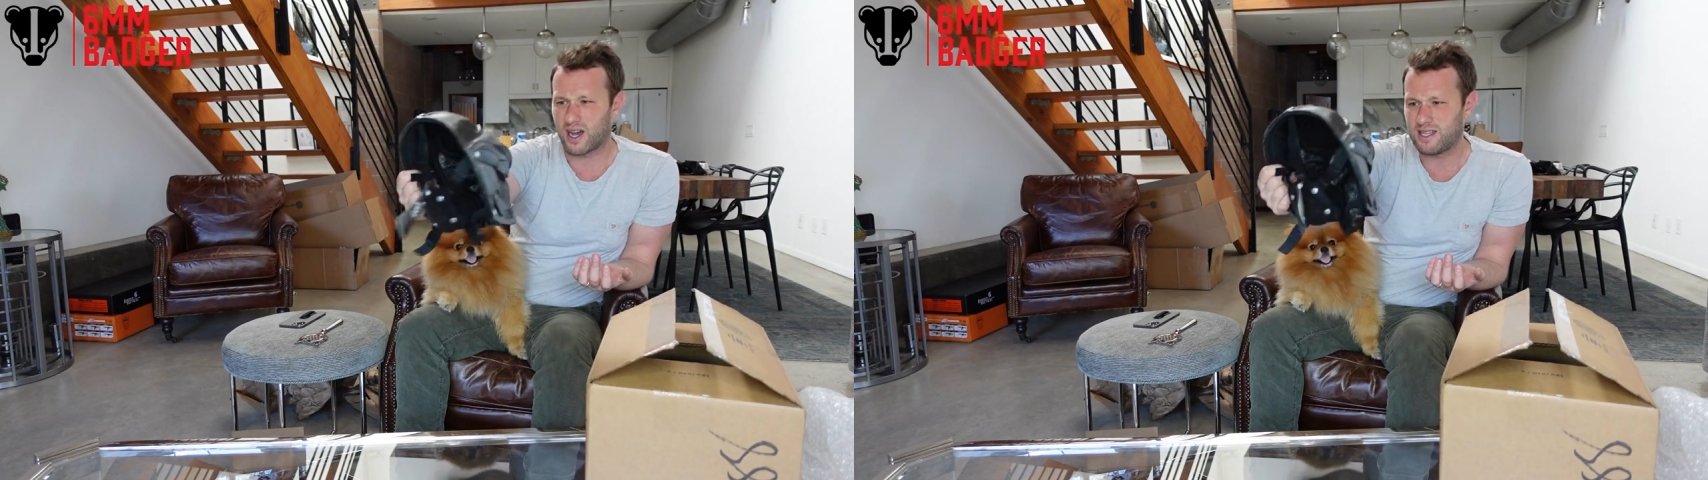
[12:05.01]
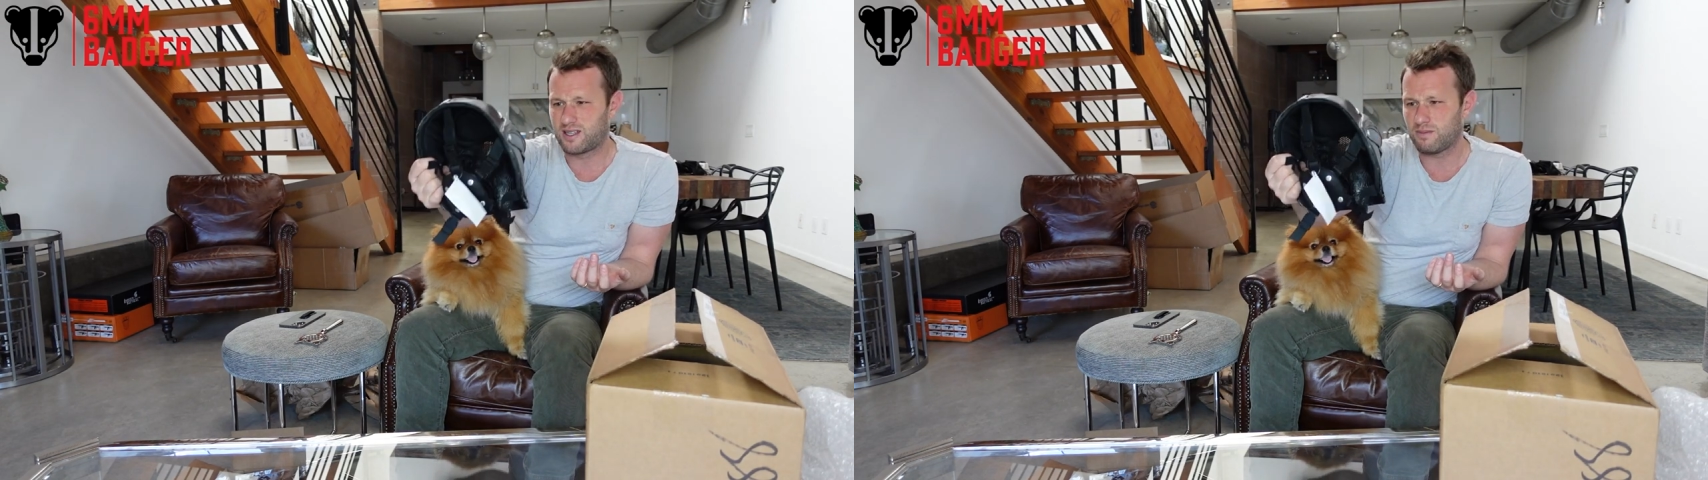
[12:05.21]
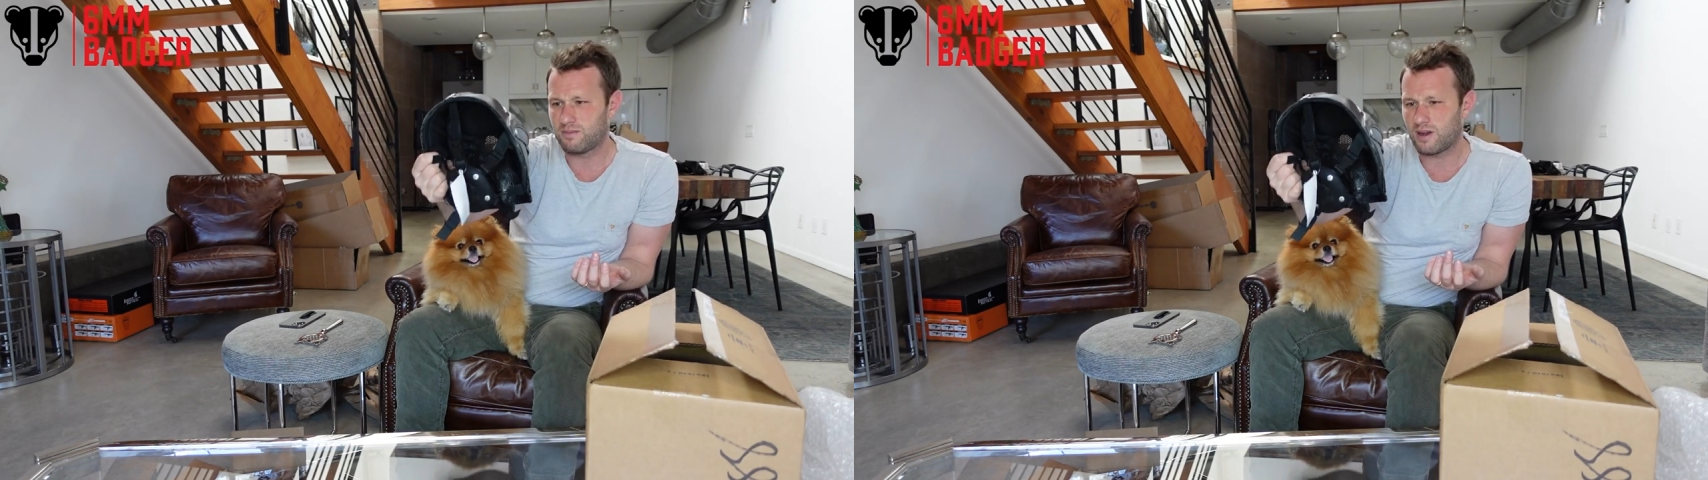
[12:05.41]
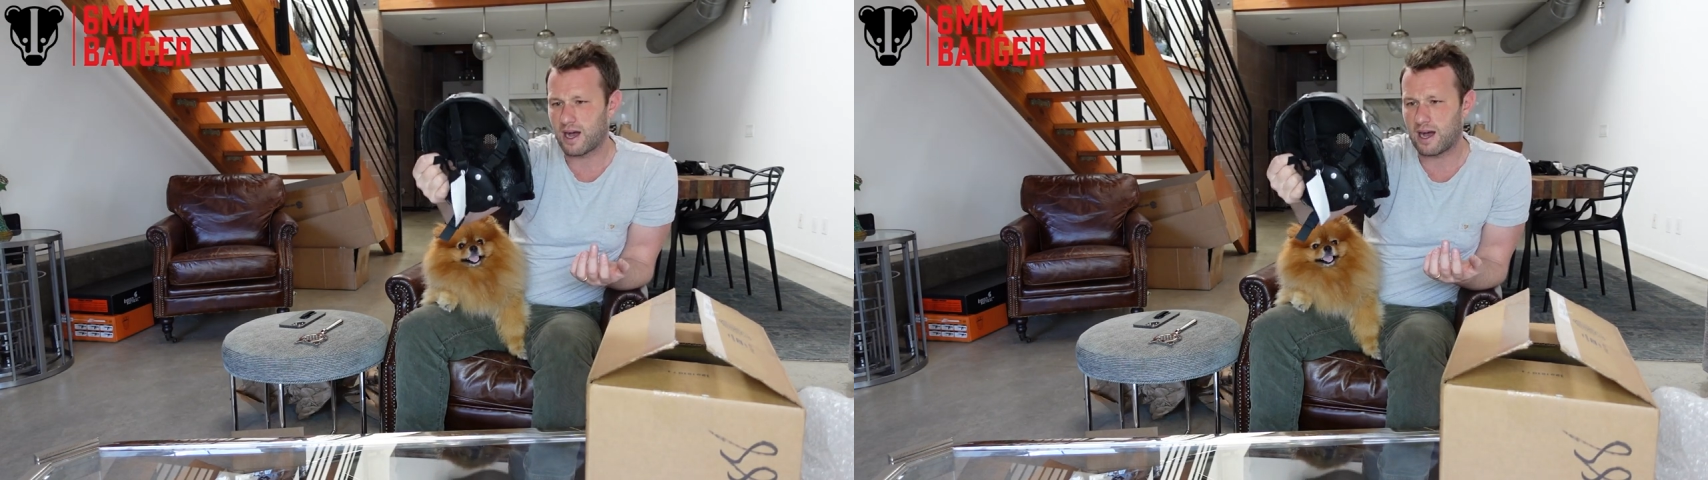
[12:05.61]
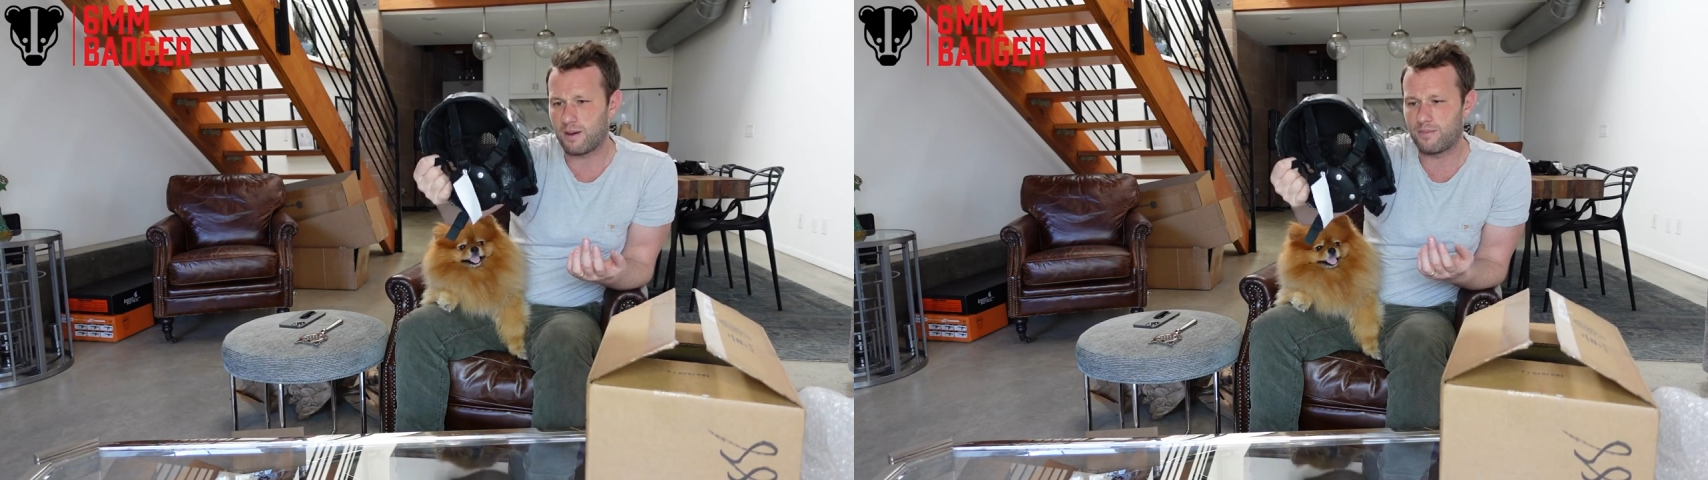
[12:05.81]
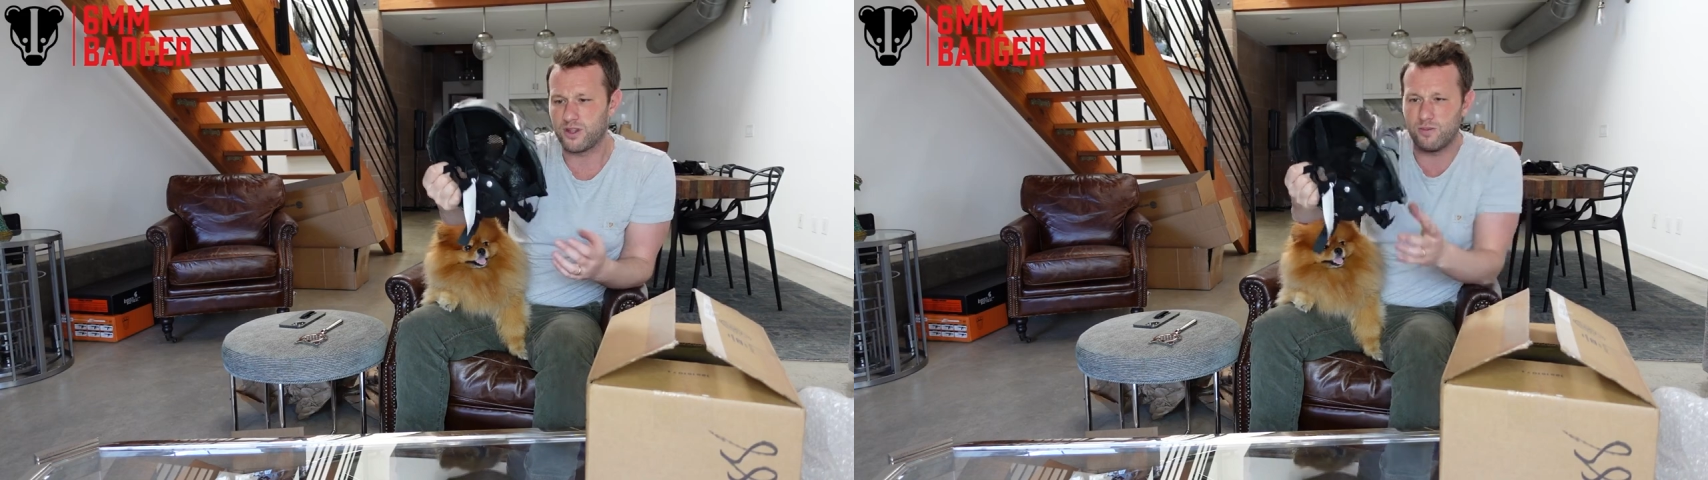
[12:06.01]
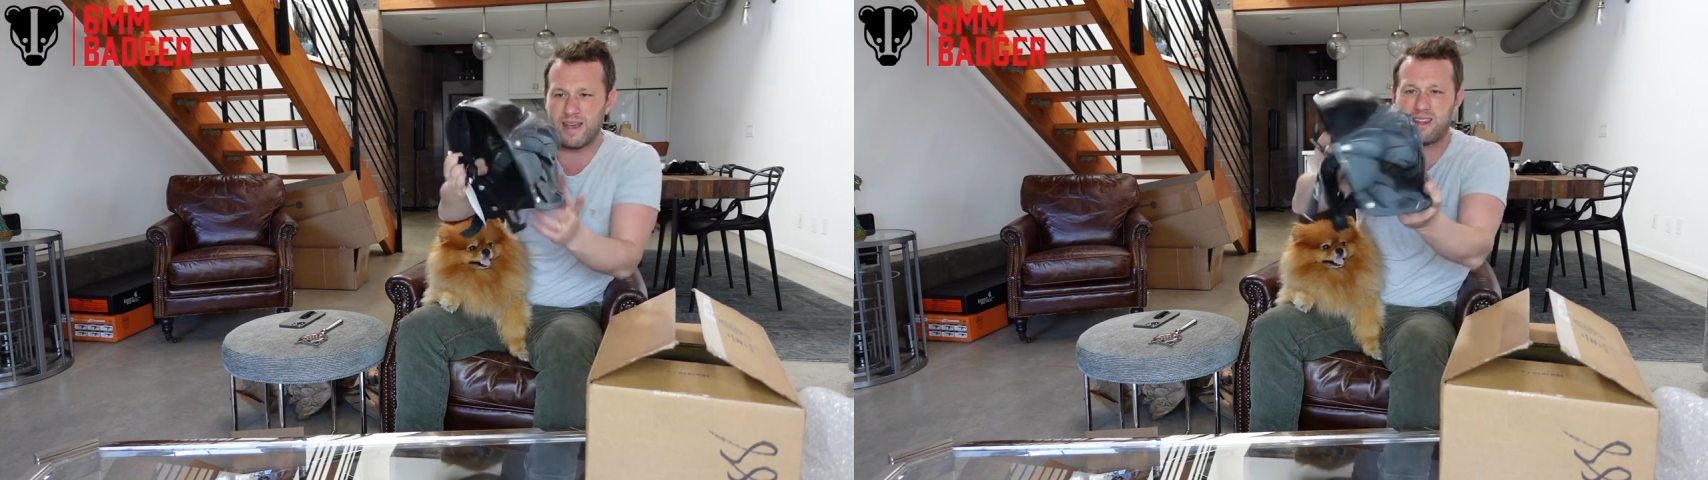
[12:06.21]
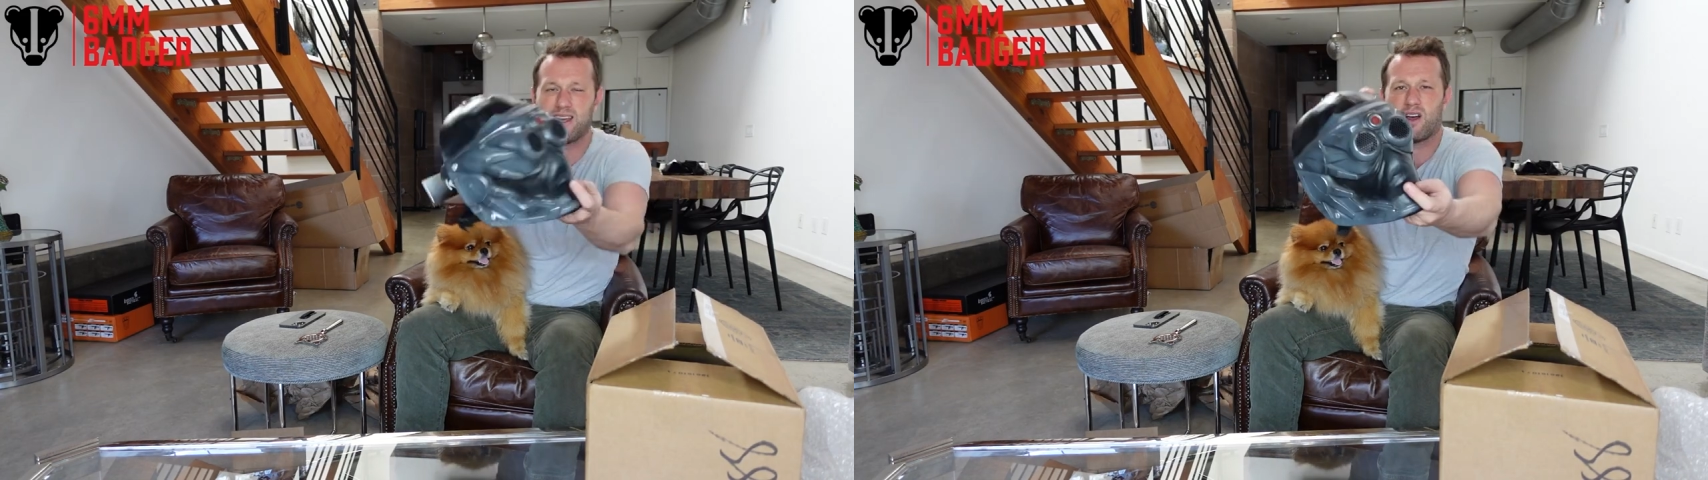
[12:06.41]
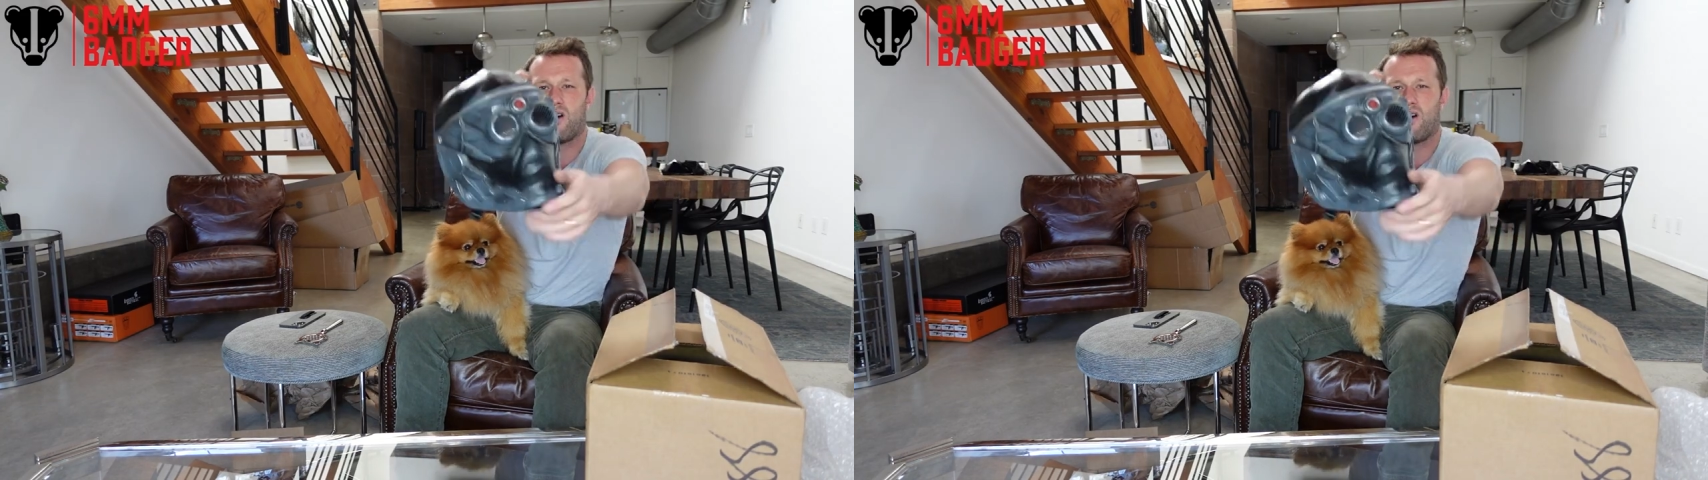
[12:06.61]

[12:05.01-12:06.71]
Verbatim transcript: item. You may think,